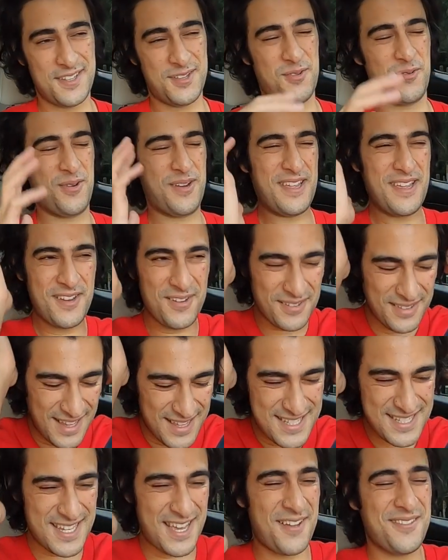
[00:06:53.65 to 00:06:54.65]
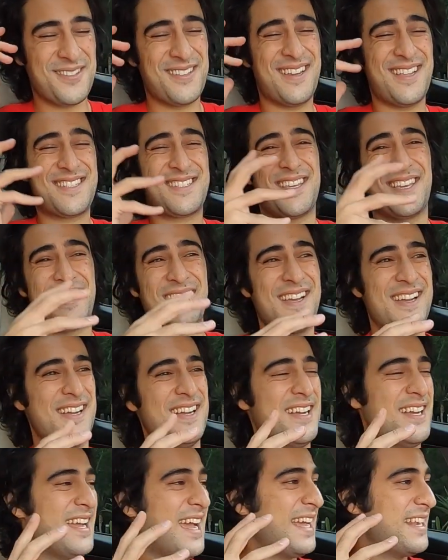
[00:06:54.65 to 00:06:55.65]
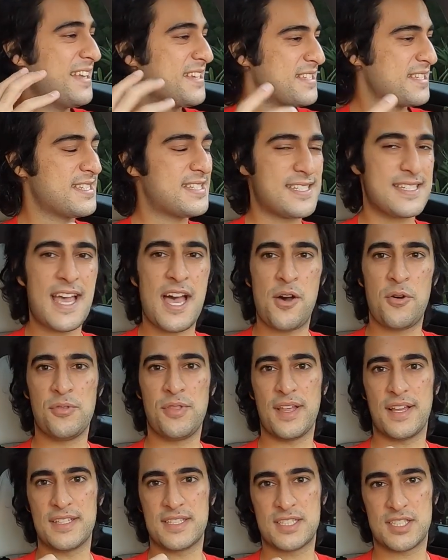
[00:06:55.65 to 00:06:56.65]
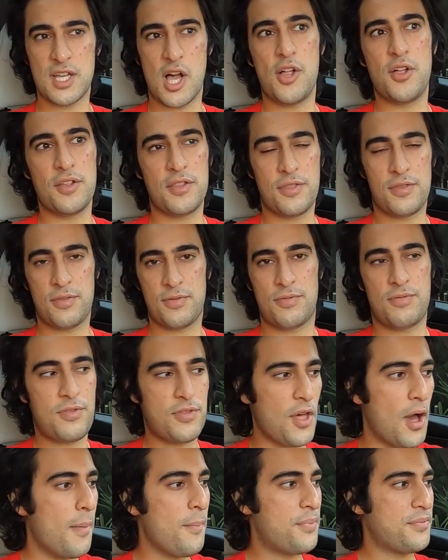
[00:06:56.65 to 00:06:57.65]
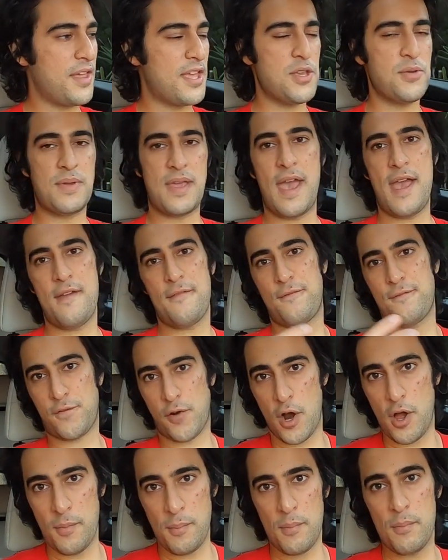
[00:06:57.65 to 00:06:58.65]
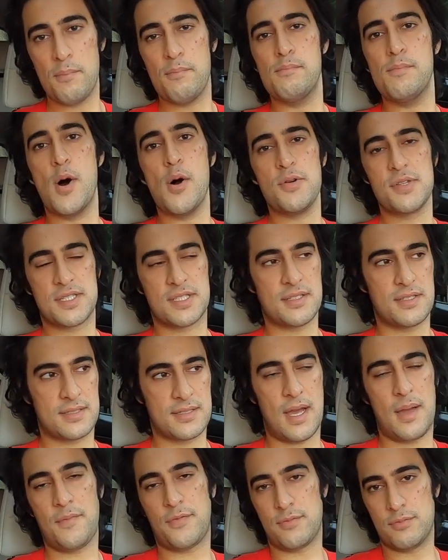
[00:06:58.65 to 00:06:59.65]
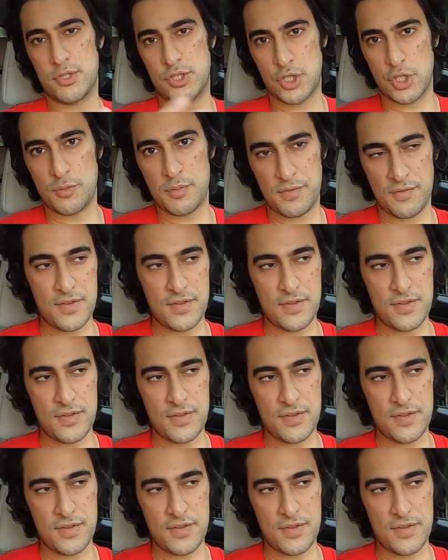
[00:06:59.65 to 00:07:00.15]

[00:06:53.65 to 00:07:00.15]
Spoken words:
the door and hearing that sound. And it's like, it doesn't sound like a solid thump that you get from most of the time from German